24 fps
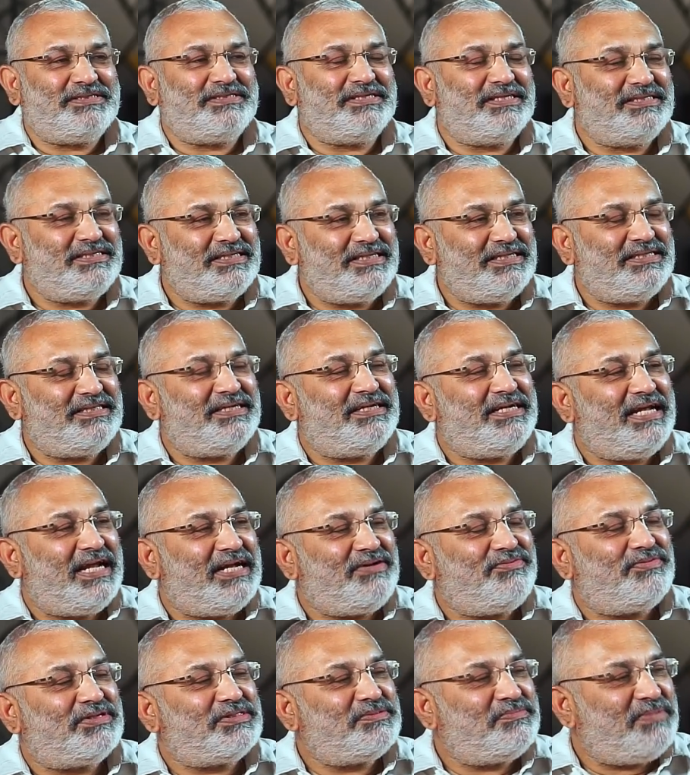surgery, the date
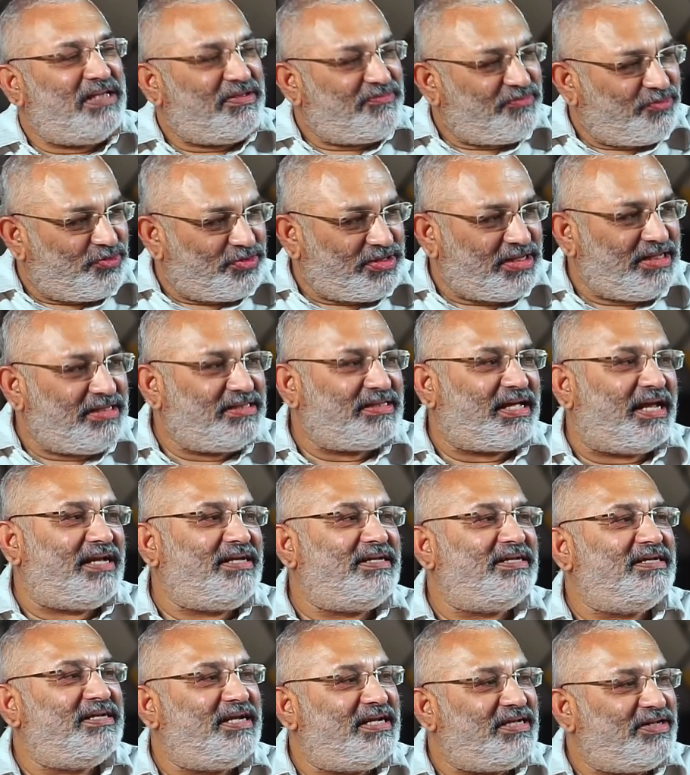was May 14,
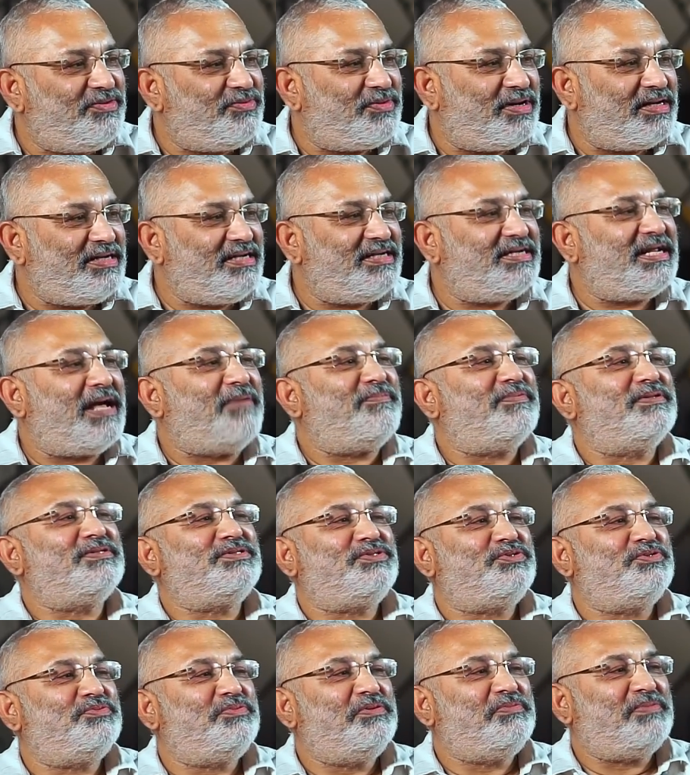1981. It happens
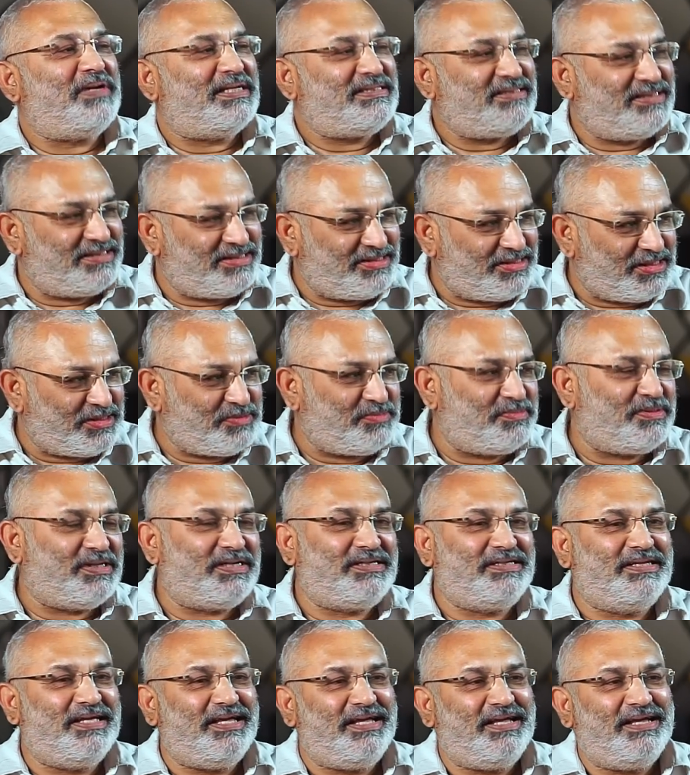to be my sister's birthday.